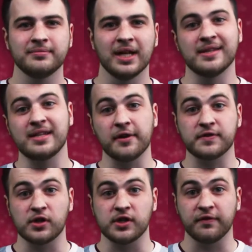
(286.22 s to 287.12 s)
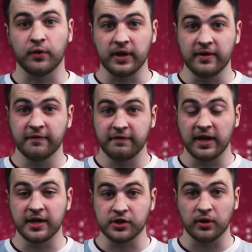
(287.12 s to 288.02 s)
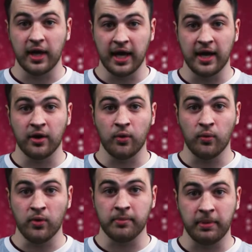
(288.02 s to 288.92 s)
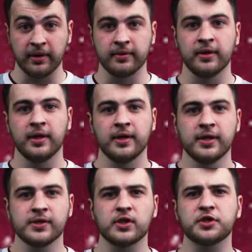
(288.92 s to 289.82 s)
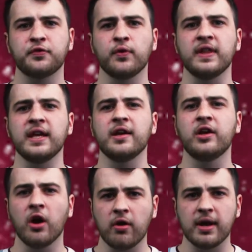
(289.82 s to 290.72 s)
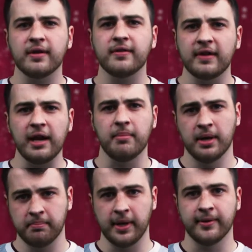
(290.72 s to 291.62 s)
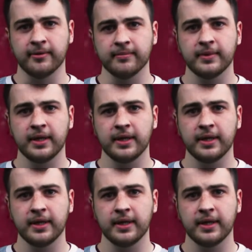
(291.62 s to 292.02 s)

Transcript: Instead of searching for the Financial Aid Award button, search for the Current Statement button.